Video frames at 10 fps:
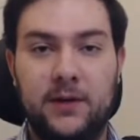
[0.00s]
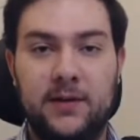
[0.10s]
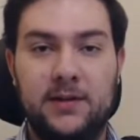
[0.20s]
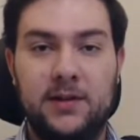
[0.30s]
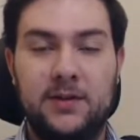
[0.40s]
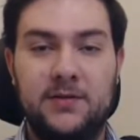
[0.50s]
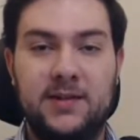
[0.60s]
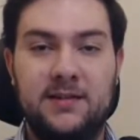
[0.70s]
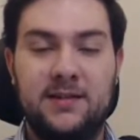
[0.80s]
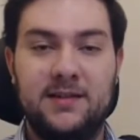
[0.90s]
There's a lot of
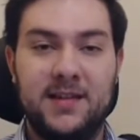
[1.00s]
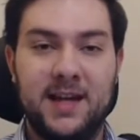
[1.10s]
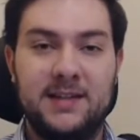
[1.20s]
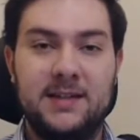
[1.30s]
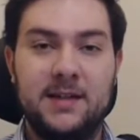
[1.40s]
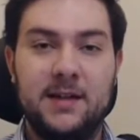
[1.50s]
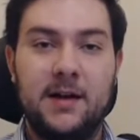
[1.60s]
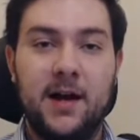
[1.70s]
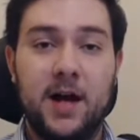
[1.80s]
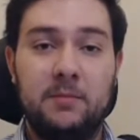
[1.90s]
discontent
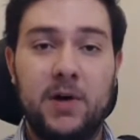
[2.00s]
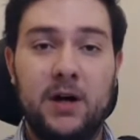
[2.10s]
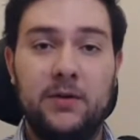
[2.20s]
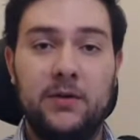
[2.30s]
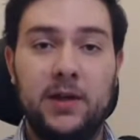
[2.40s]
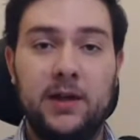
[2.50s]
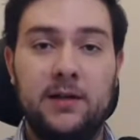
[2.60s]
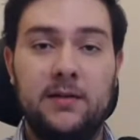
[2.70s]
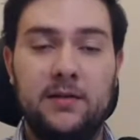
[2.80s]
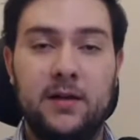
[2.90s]
among the
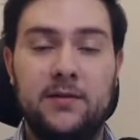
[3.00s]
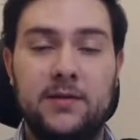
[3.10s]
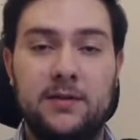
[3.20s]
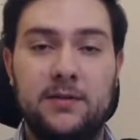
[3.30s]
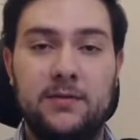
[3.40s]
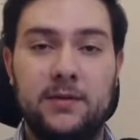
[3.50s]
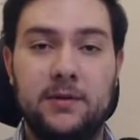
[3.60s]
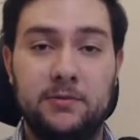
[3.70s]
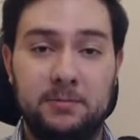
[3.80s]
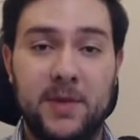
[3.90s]
conservative
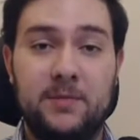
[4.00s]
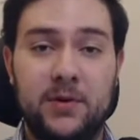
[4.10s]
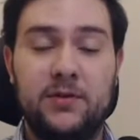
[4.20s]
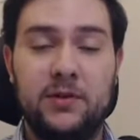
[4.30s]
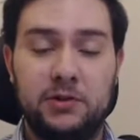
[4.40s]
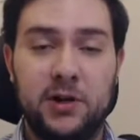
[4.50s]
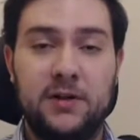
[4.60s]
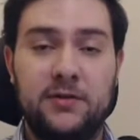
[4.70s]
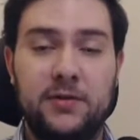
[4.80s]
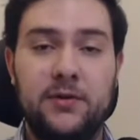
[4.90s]
members and
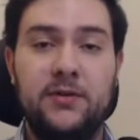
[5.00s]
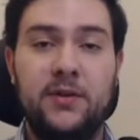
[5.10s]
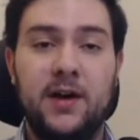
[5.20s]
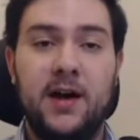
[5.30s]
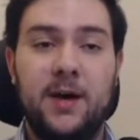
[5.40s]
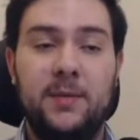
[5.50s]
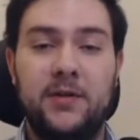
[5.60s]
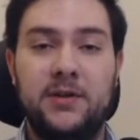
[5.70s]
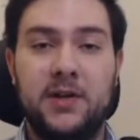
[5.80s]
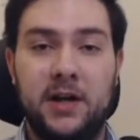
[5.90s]
grassroots about
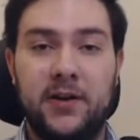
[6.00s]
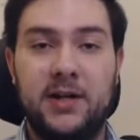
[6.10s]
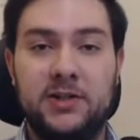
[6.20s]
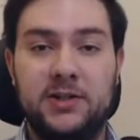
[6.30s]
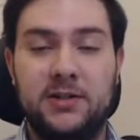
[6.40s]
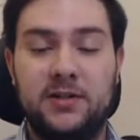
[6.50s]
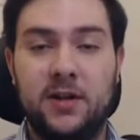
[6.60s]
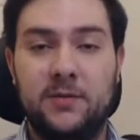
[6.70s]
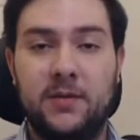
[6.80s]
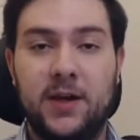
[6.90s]
the direction in
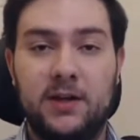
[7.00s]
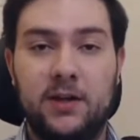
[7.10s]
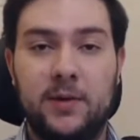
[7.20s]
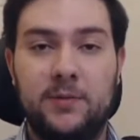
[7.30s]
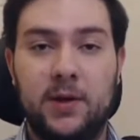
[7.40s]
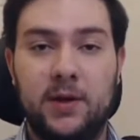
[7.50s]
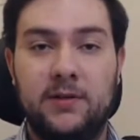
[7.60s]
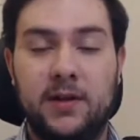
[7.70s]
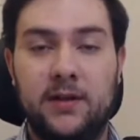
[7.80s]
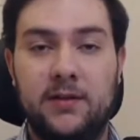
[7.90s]
terms of economic
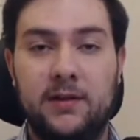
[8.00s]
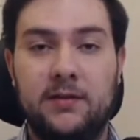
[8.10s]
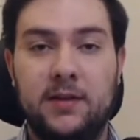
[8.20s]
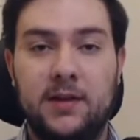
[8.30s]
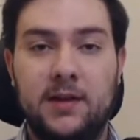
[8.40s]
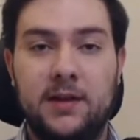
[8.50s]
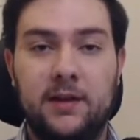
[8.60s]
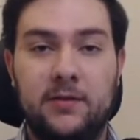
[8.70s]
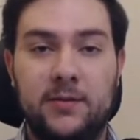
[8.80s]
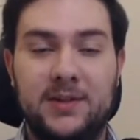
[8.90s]
policy that this
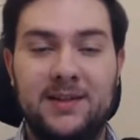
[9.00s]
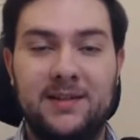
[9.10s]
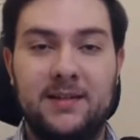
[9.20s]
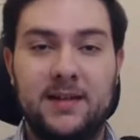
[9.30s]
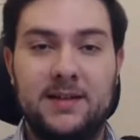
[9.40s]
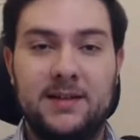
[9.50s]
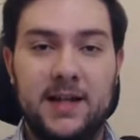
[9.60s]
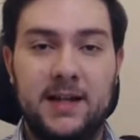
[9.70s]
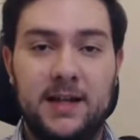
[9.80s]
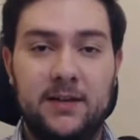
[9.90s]
government is taking.